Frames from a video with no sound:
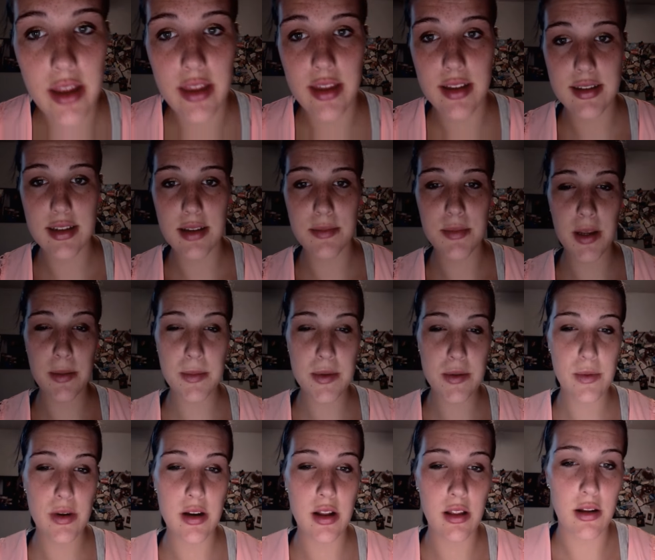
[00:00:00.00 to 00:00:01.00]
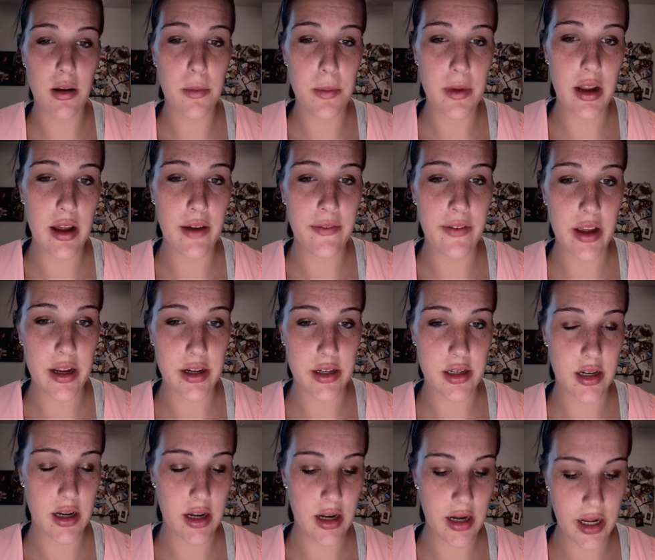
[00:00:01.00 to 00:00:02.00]
and then sometimes I want a little bit of
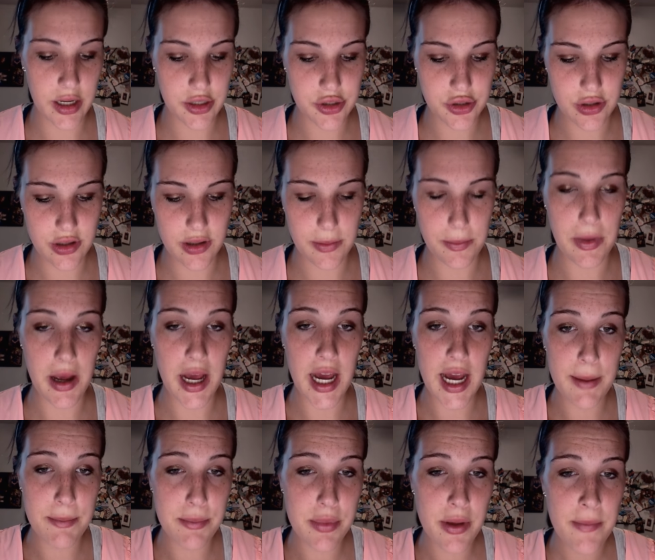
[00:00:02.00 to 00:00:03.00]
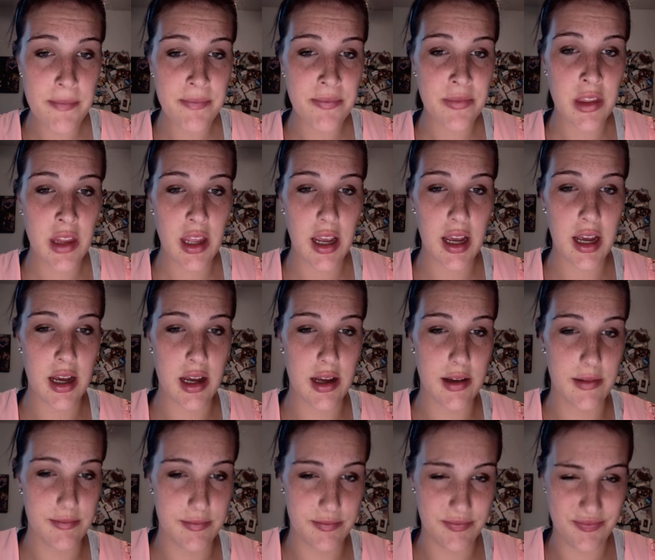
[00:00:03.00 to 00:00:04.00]
an extra pop.
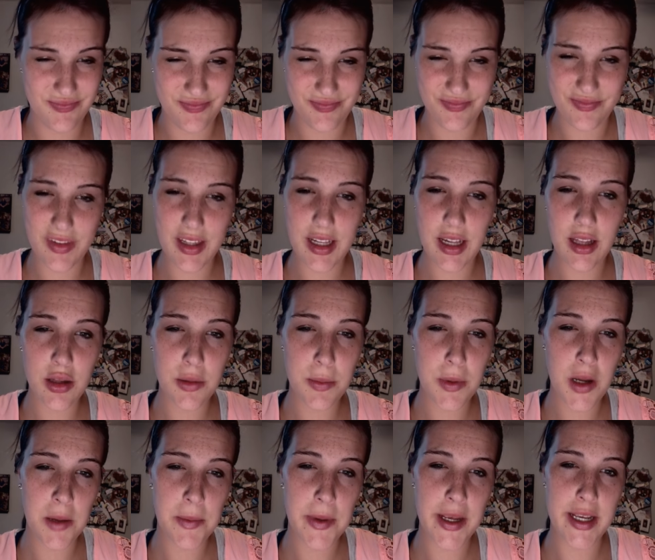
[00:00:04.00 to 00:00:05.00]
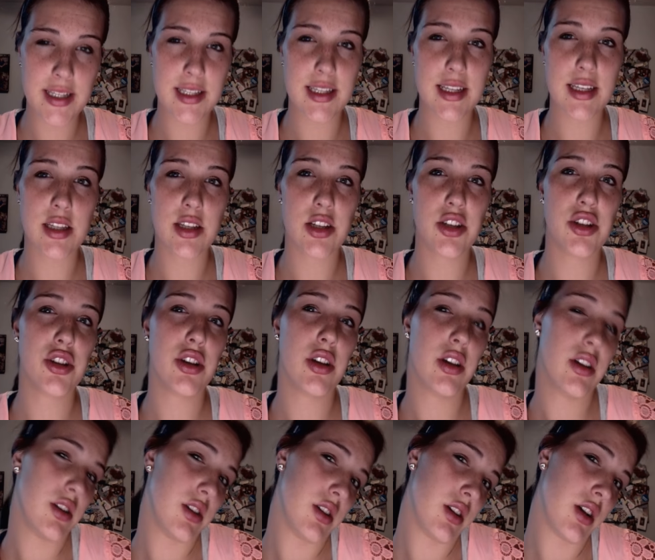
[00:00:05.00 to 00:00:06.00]
Um, ColourPop has this
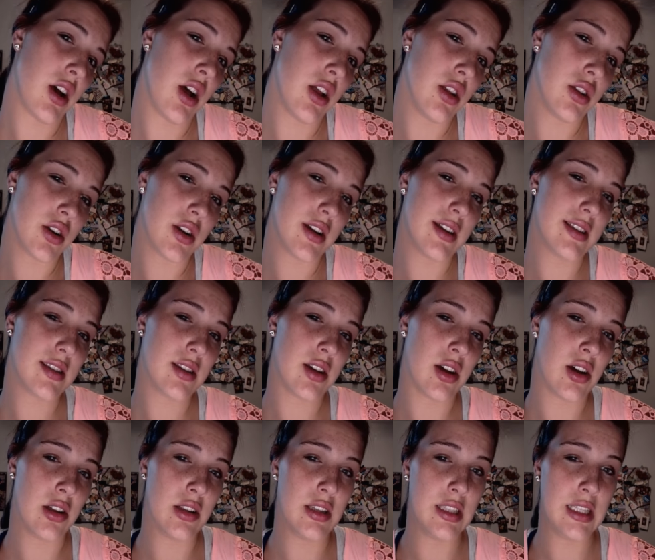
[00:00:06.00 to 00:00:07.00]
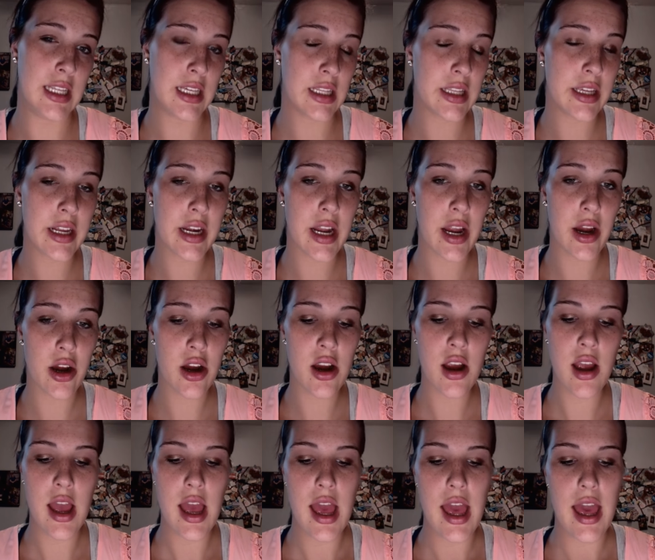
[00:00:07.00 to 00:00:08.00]
color, it's called Nillionaire,
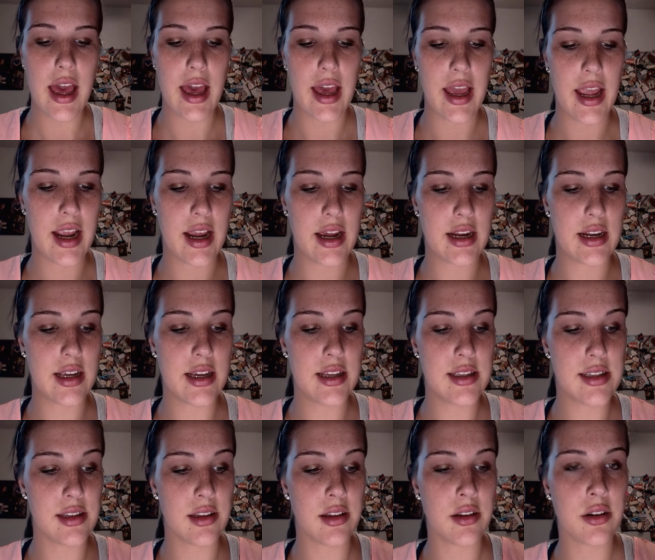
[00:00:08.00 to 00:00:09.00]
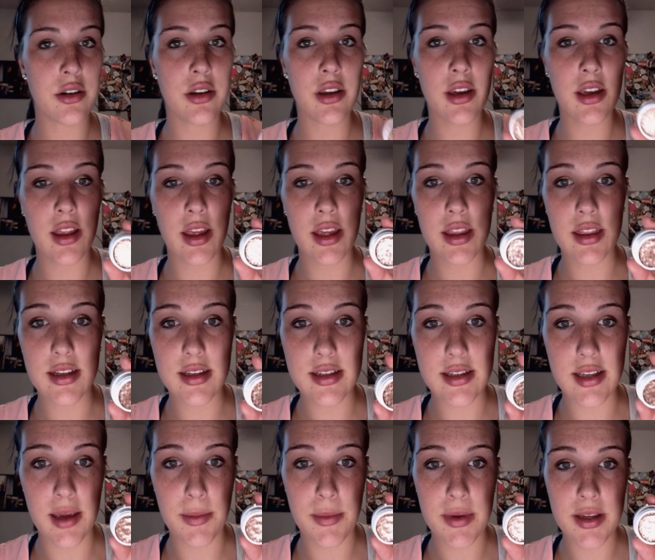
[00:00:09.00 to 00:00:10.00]
and it's literally like the
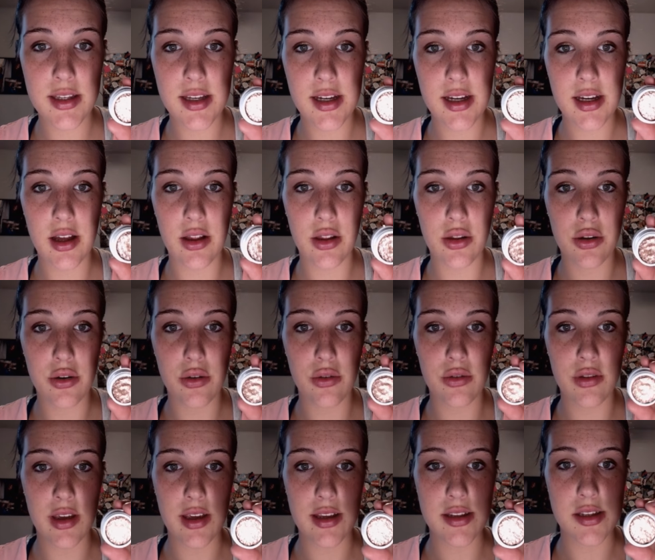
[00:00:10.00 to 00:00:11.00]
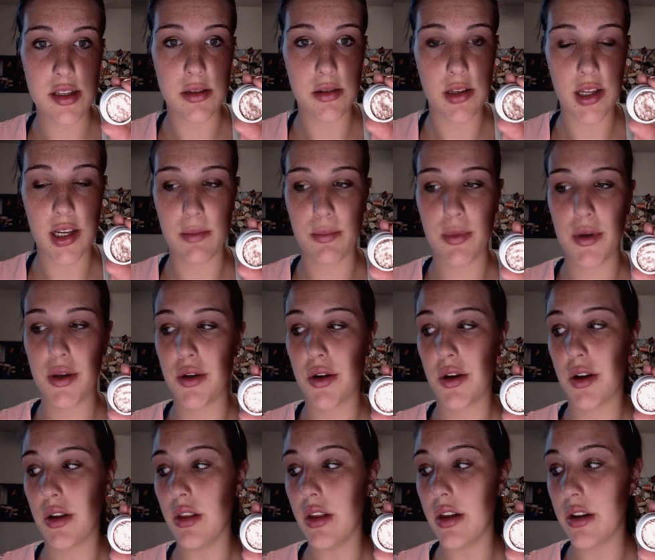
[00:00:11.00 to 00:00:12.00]
same exact color, only it's like
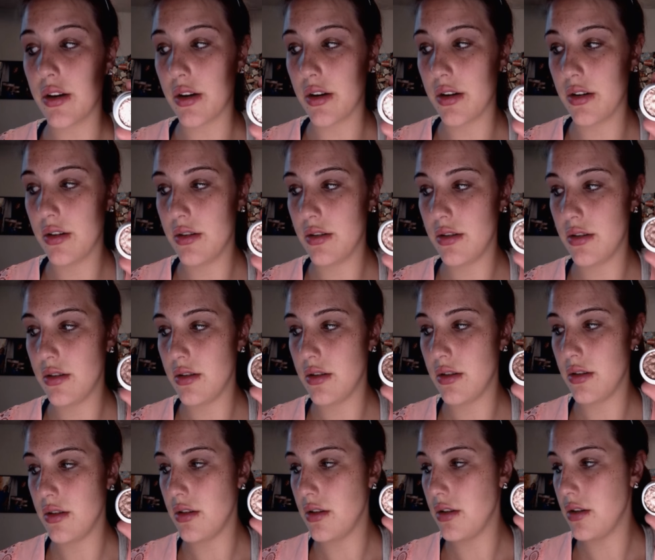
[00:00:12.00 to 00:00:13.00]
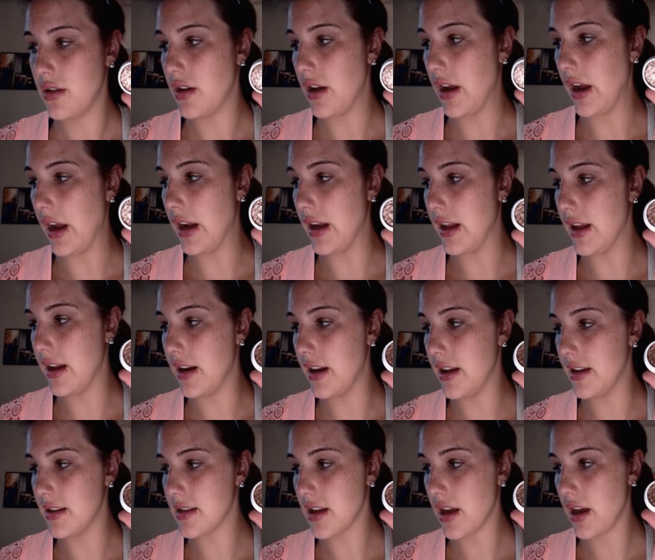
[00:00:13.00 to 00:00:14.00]
pure glitter. And it
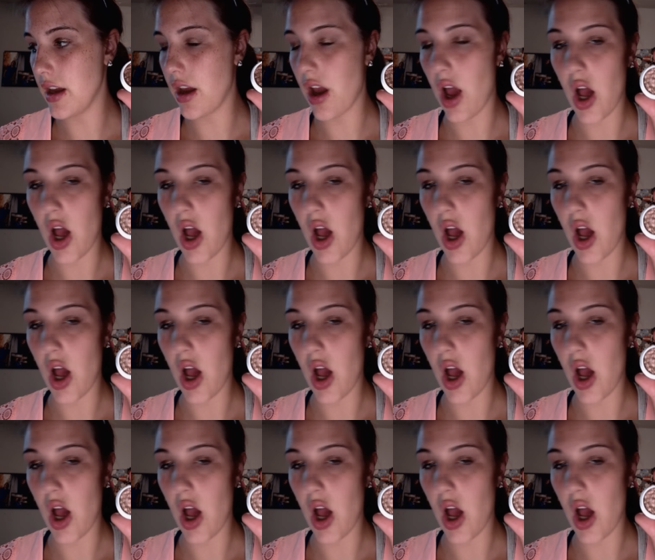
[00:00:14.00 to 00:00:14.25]
is like,